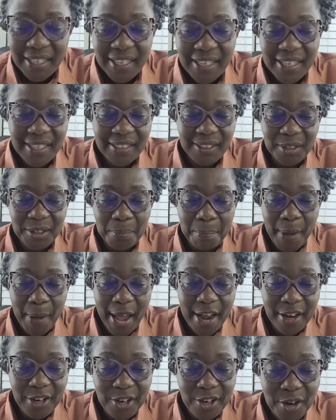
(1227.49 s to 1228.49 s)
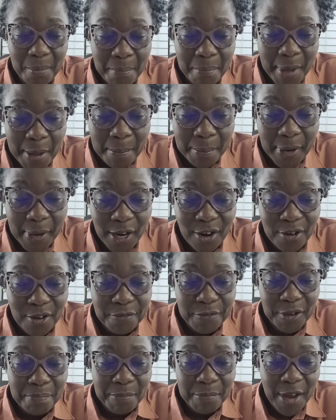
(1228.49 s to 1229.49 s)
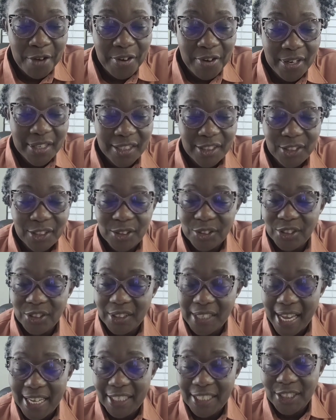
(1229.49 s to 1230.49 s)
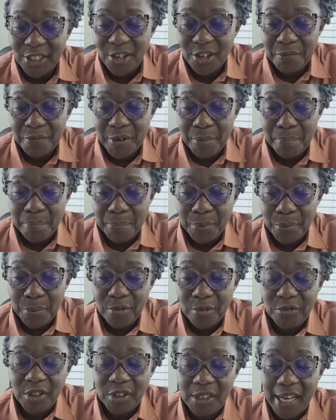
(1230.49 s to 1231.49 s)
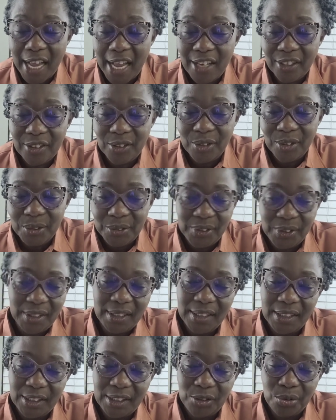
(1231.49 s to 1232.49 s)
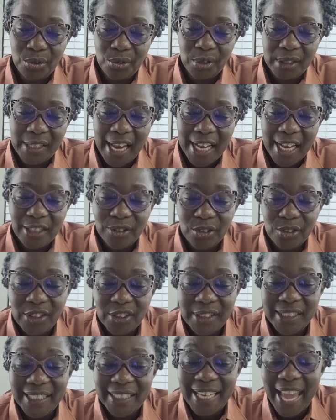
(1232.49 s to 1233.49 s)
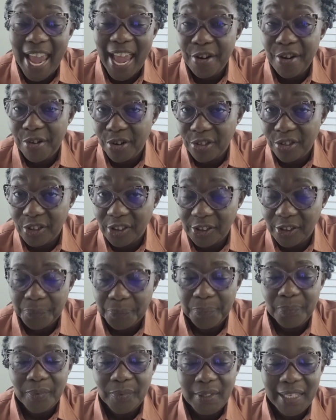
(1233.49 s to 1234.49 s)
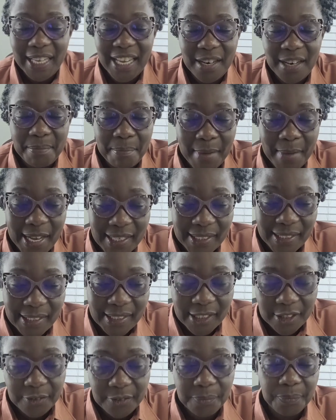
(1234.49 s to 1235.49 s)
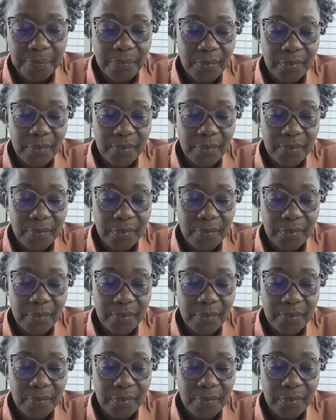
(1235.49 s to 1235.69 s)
is a pioneer member of American Society of Improved Diagnosis through Diagnostic Errors in Medicine